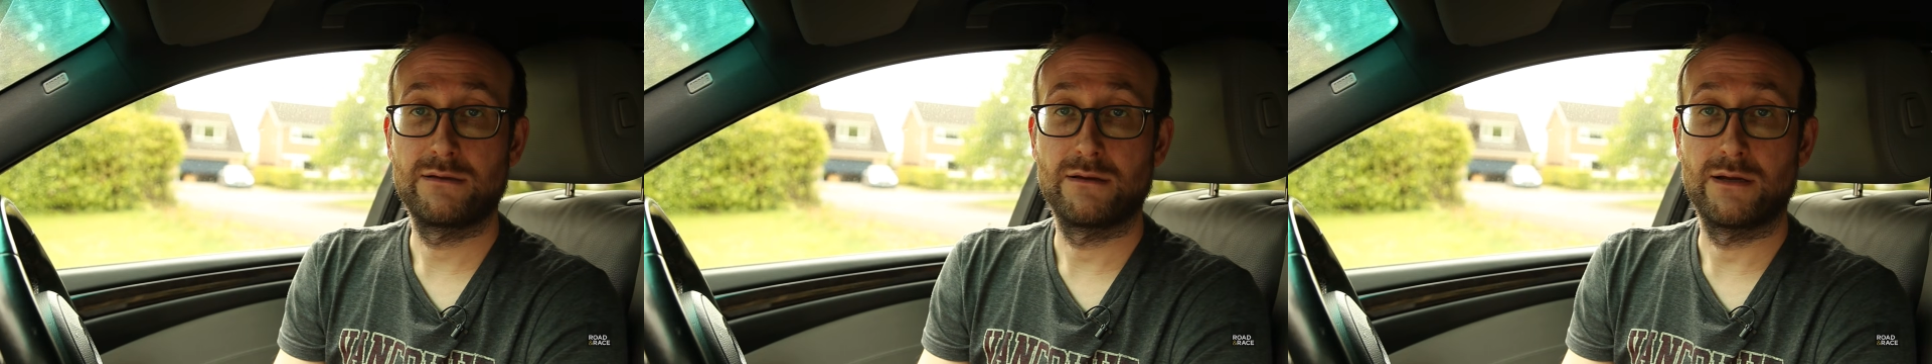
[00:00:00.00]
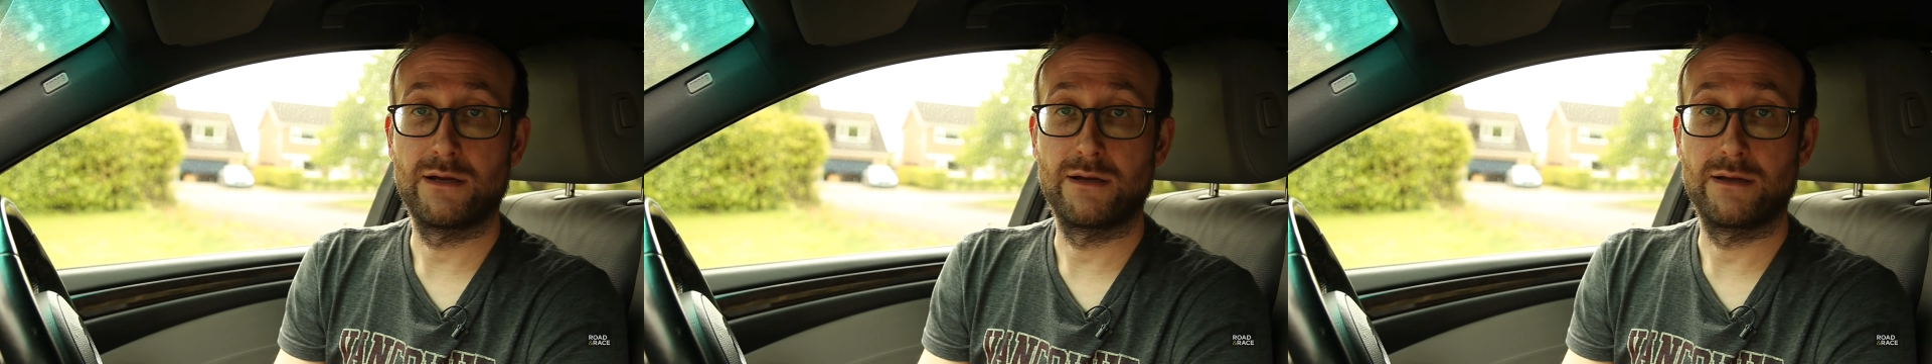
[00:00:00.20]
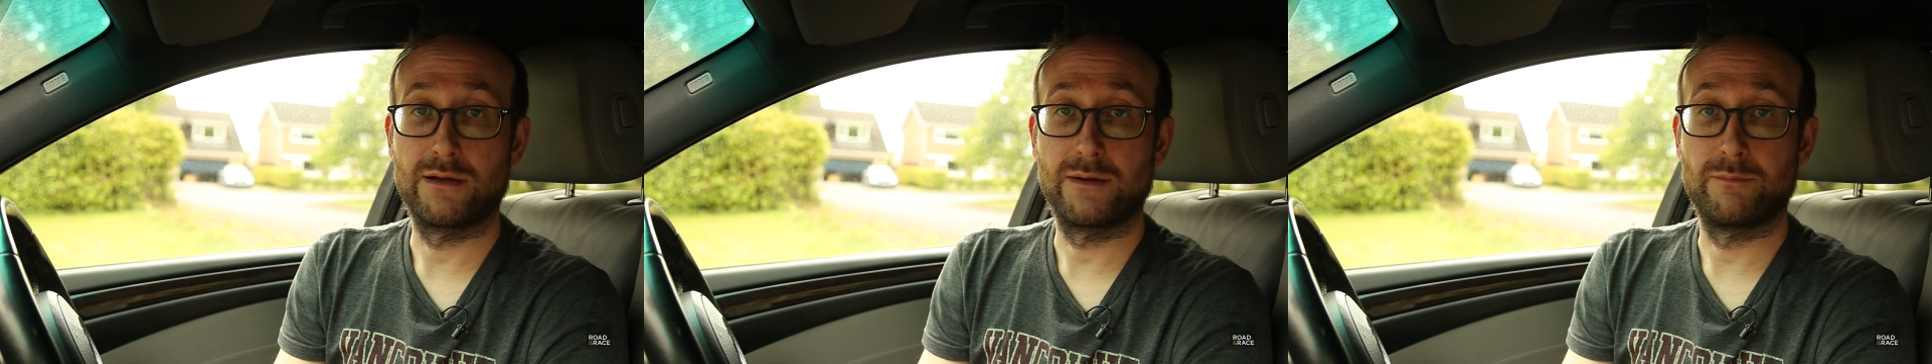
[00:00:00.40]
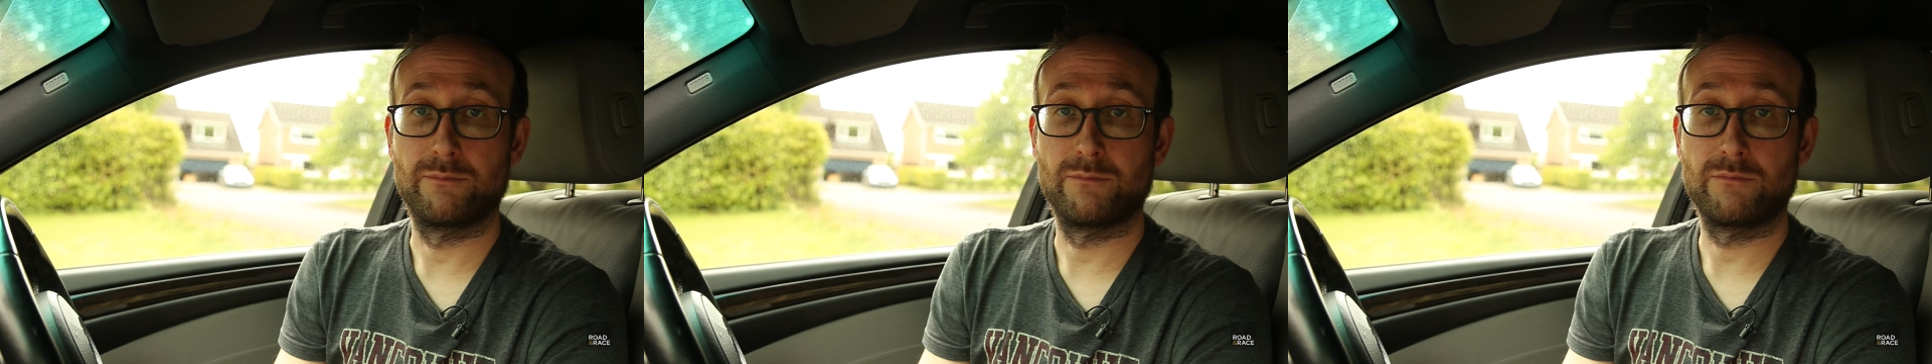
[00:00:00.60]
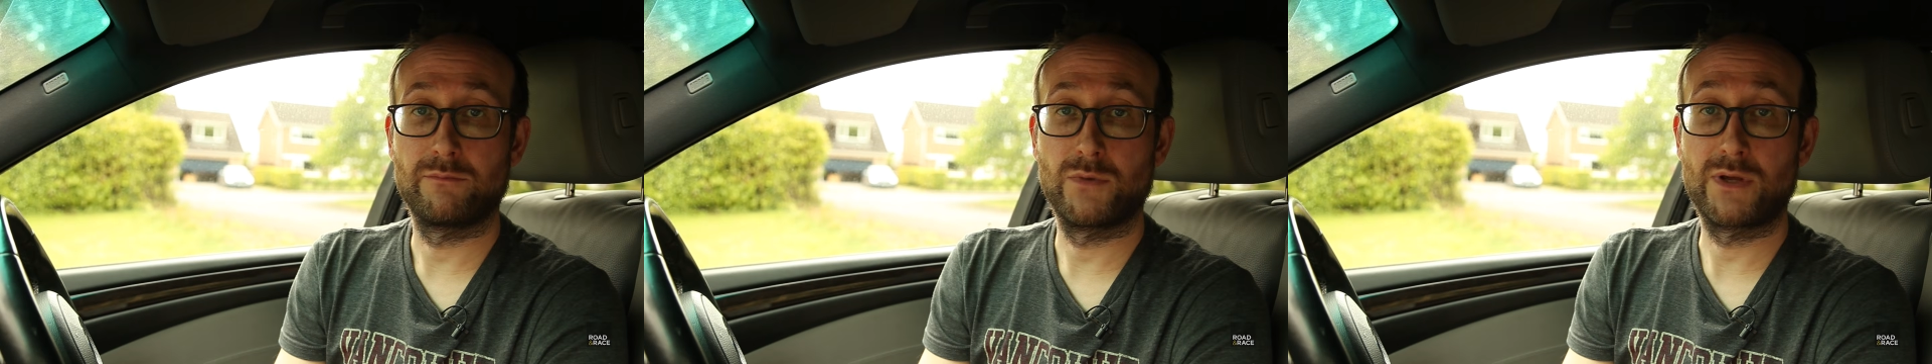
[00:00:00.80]

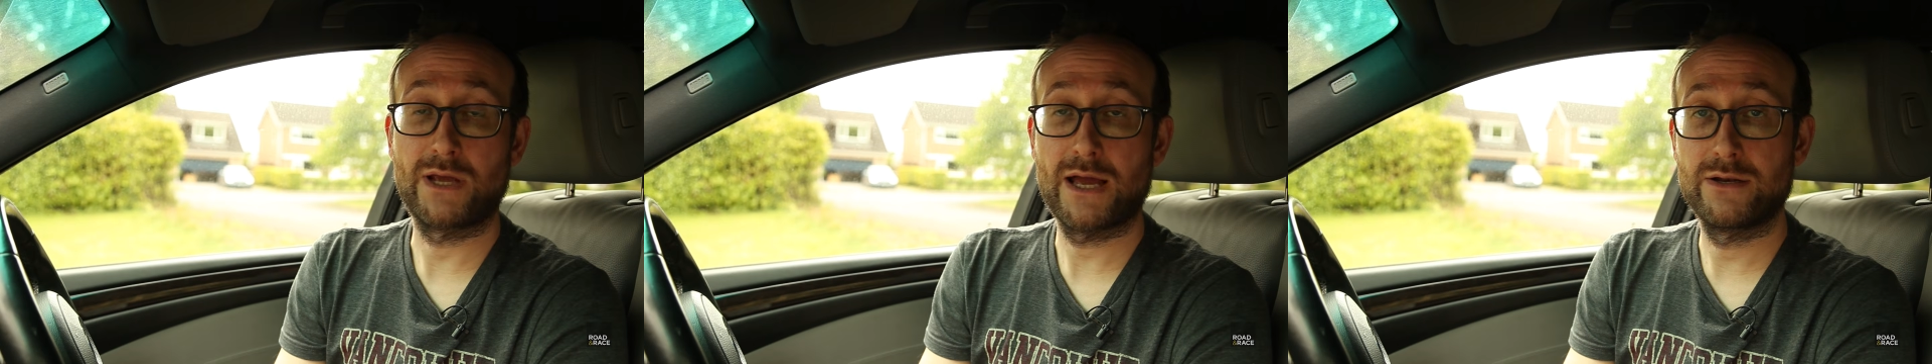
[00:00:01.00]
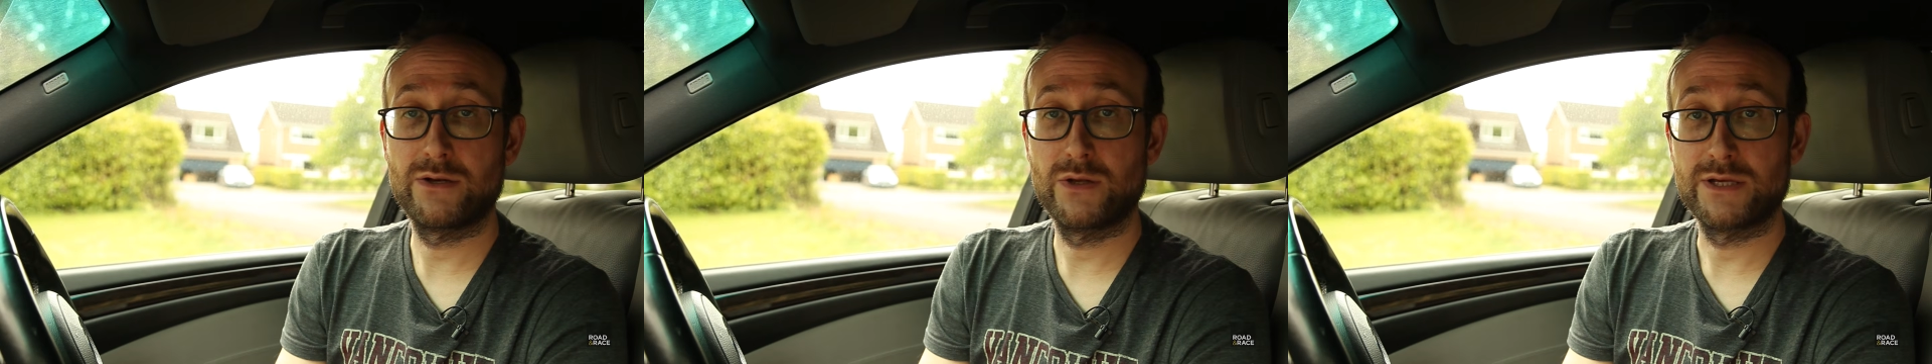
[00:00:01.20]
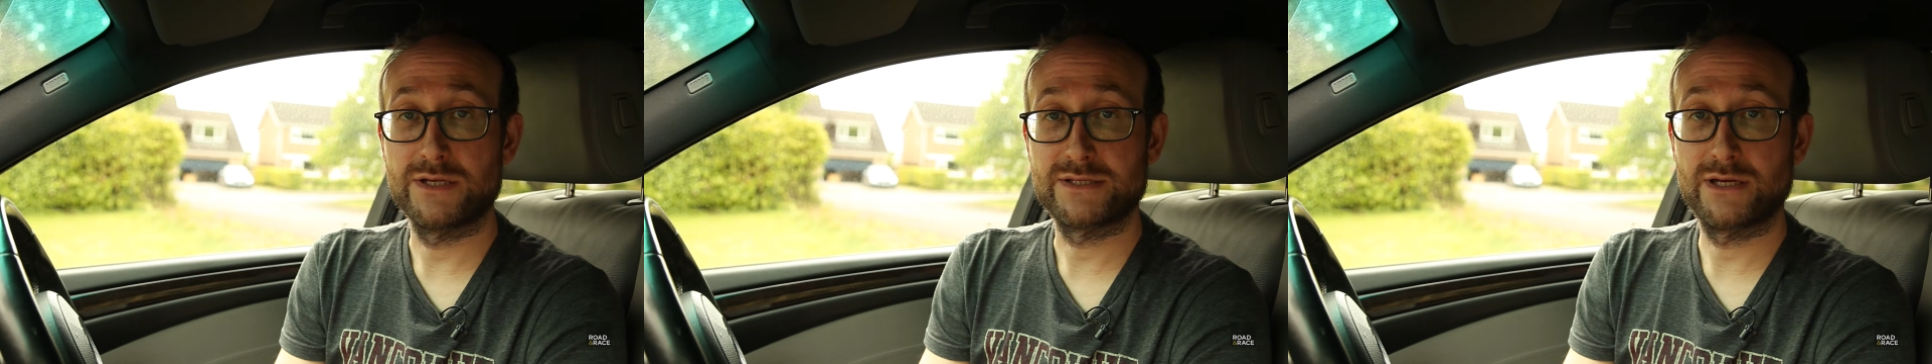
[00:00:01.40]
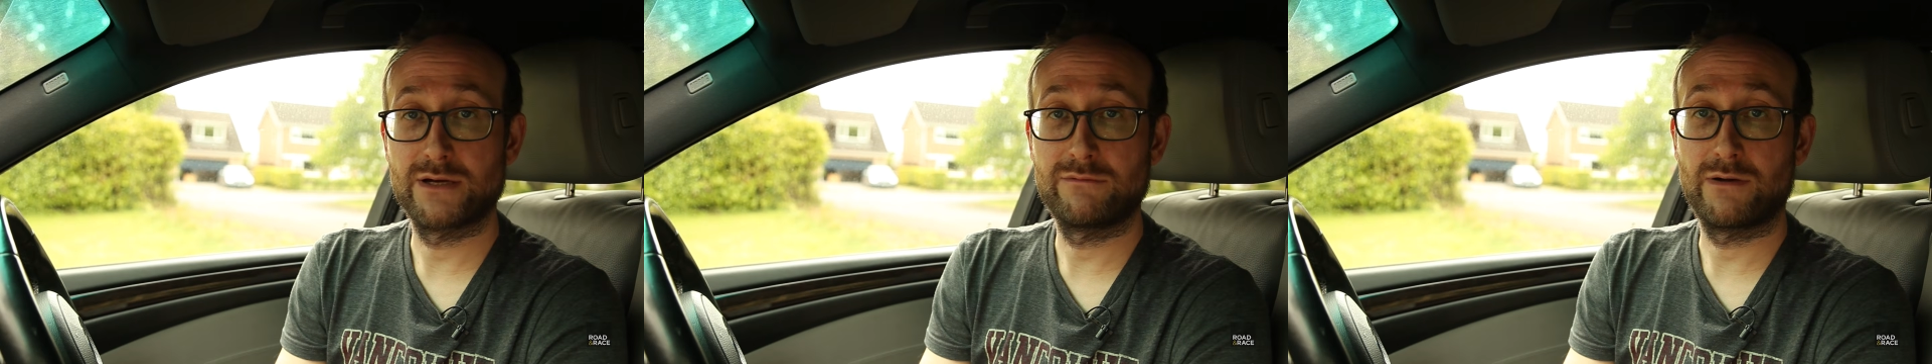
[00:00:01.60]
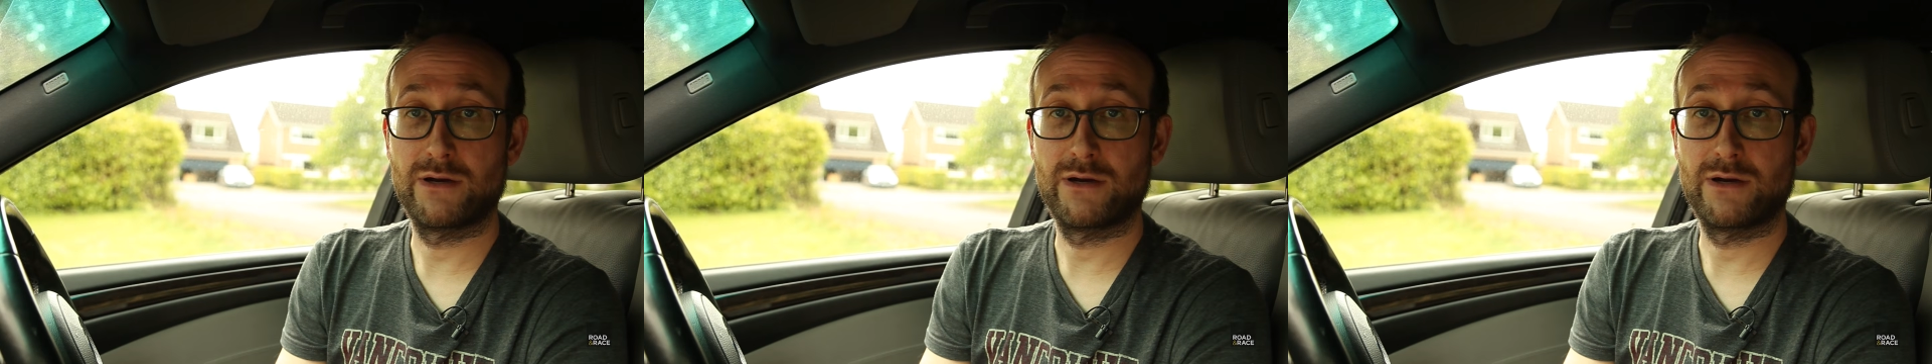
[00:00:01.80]
You can do it yourself.